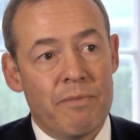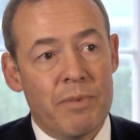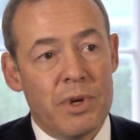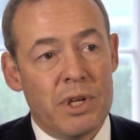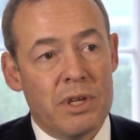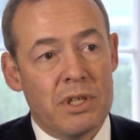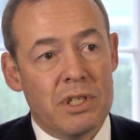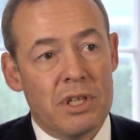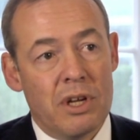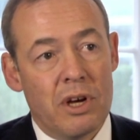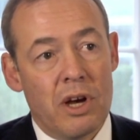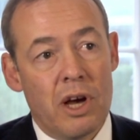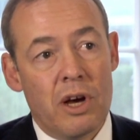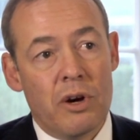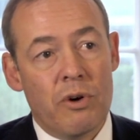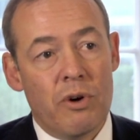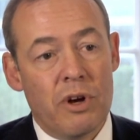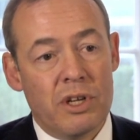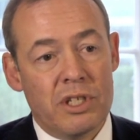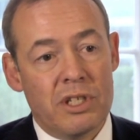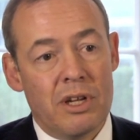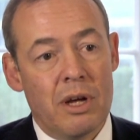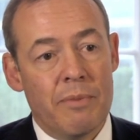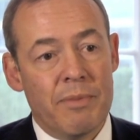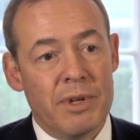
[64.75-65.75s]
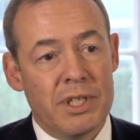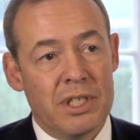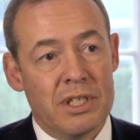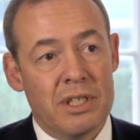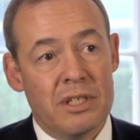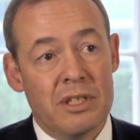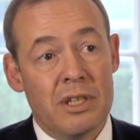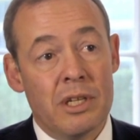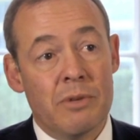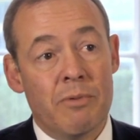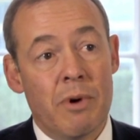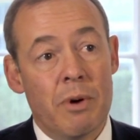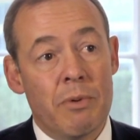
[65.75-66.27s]
but across our
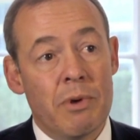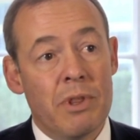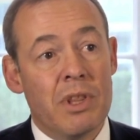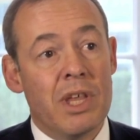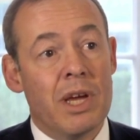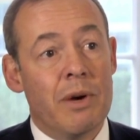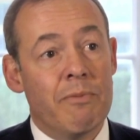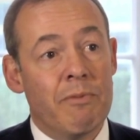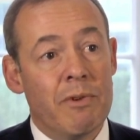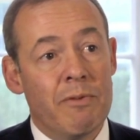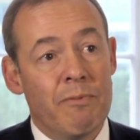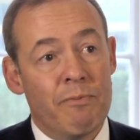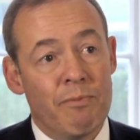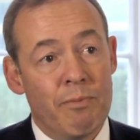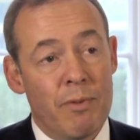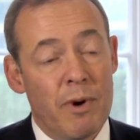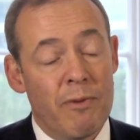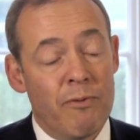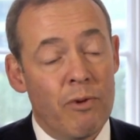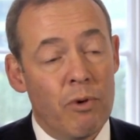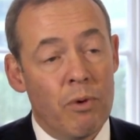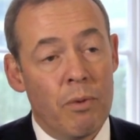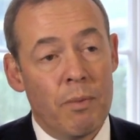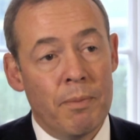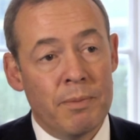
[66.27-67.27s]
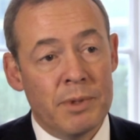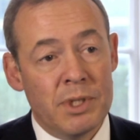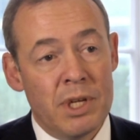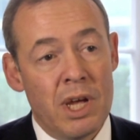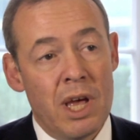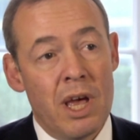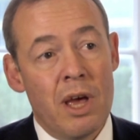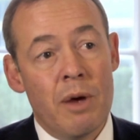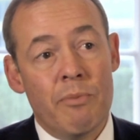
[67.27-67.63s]
businesses where we think we've performed